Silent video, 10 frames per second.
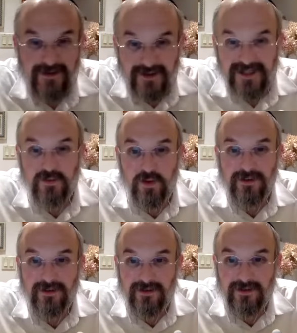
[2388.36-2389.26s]
This is
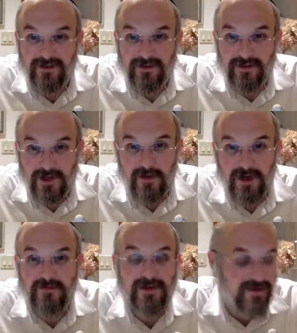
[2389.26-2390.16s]
what the Gemara
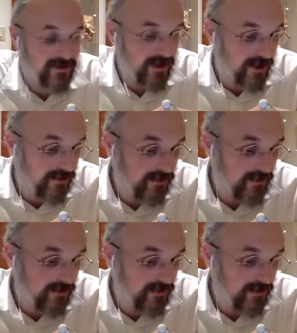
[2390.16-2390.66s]
means to say.